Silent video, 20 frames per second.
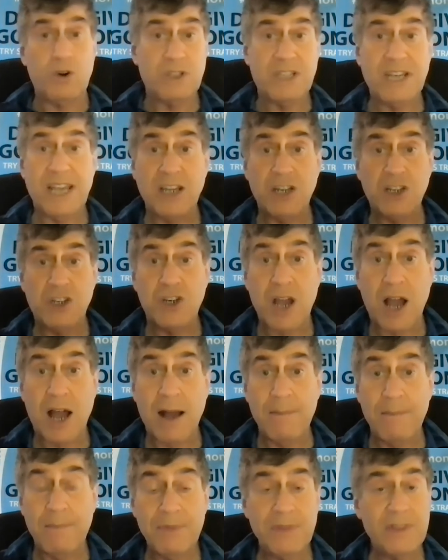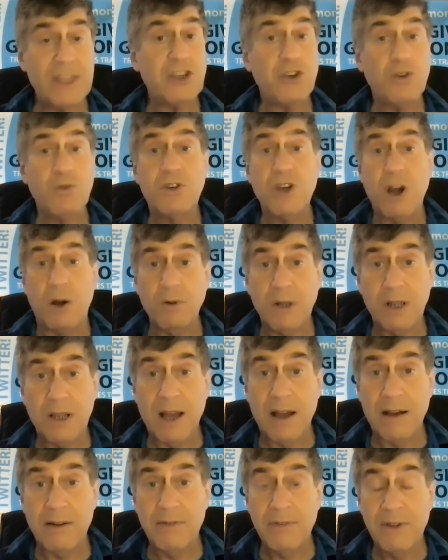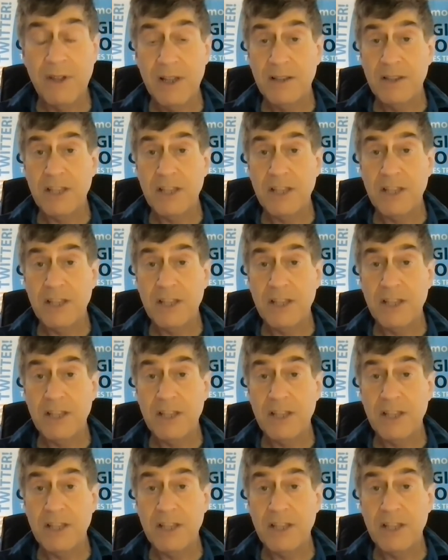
or take a job that you don't love,